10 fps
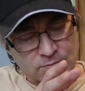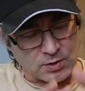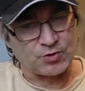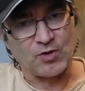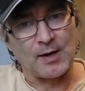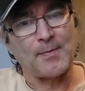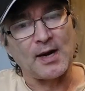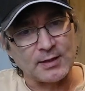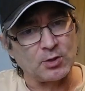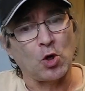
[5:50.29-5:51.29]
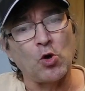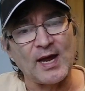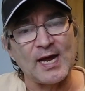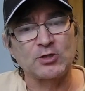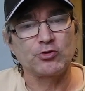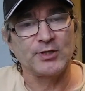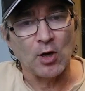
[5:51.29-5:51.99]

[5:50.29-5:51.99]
the tripod can actually